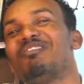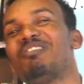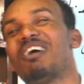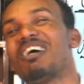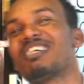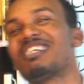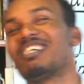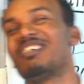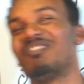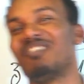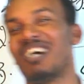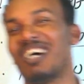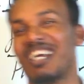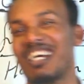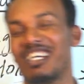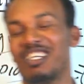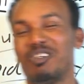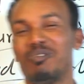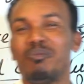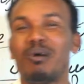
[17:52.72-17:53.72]
fasten
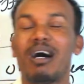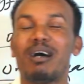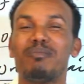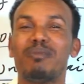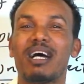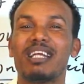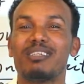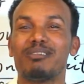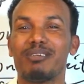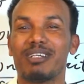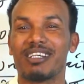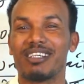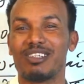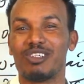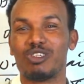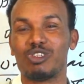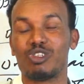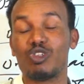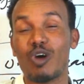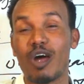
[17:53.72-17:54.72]
marag no matbek
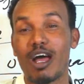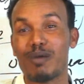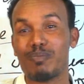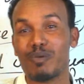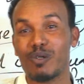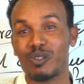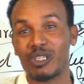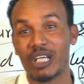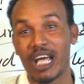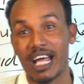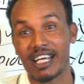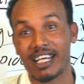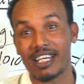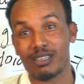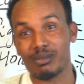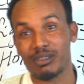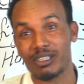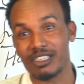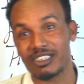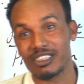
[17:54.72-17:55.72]
no do up your jacket
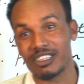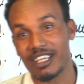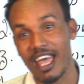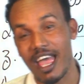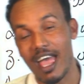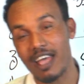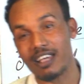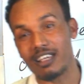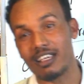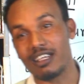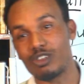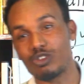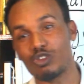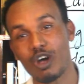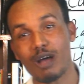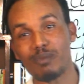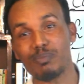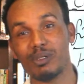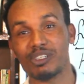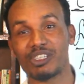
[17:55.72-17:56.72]
belin si hey do
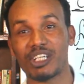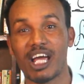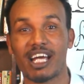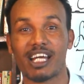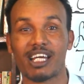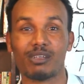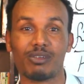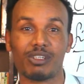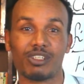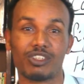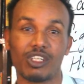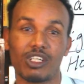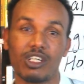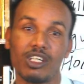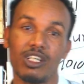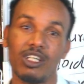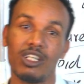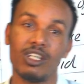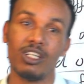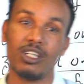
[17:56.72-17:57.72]
up your jacket belin si
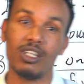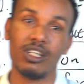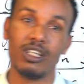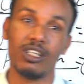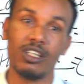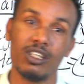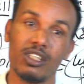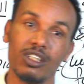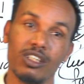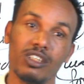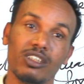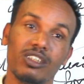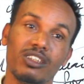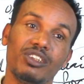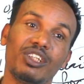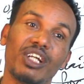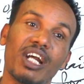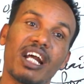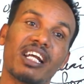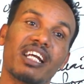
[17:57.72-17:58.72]
do up your jacket
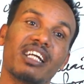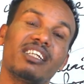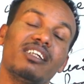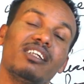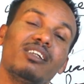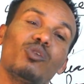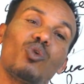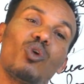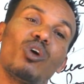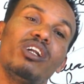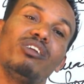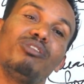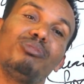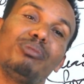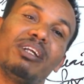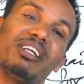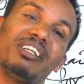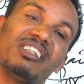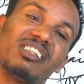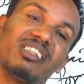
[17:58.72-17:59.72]
jacket in qualif
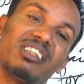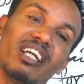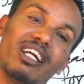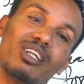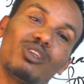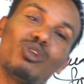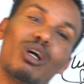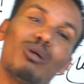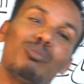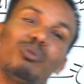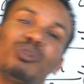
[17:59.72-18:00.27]
belin si hey do up